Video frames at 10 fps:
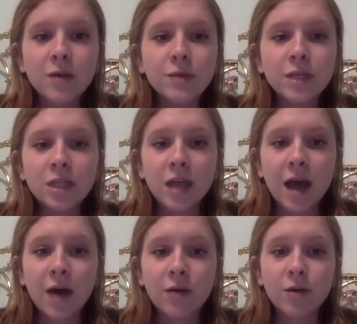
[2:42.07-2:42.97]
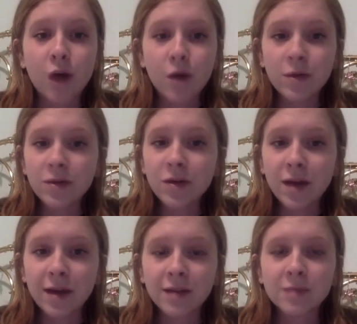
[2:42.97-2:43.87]
Reach out not with your
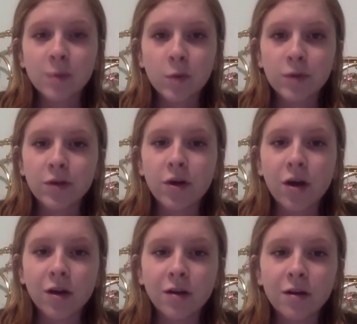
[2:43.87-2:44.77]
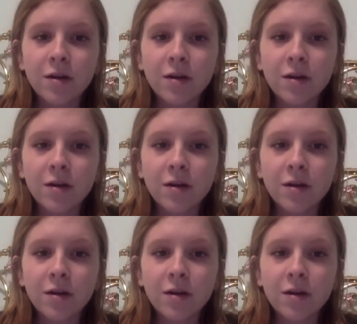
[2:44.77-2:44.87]
hands, but with your heart.